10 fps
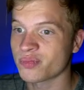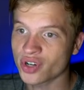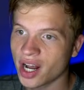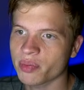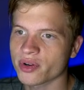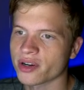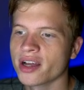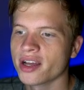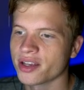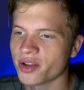Proper.
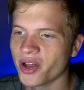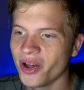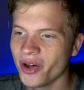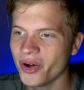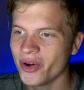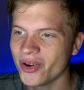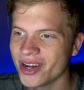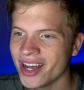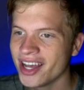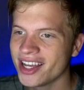You
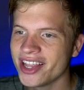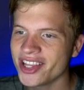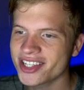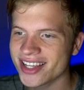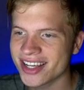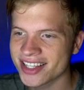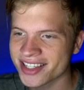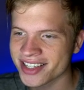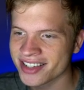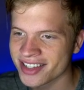know, he looks like
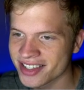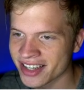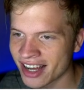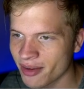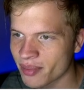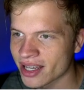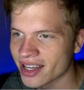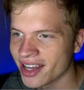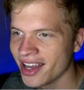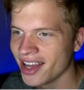he's a zombie.
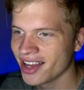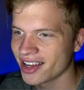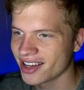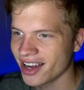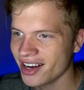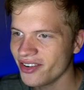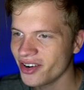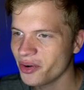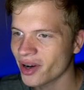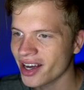I don't
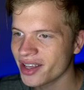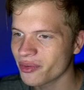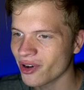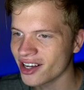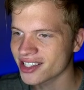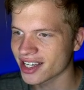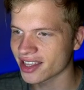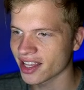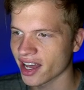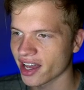know why he walks
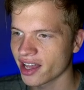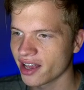like that.